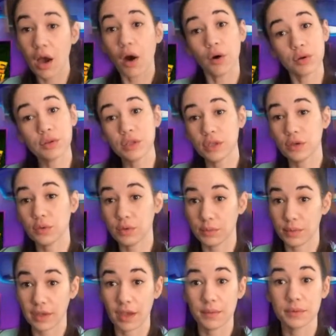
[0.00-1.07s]
only you would
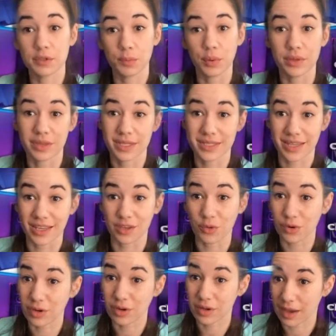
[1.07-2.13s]
be able to put this in
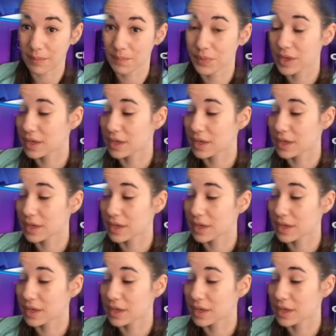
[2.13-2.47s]
your game.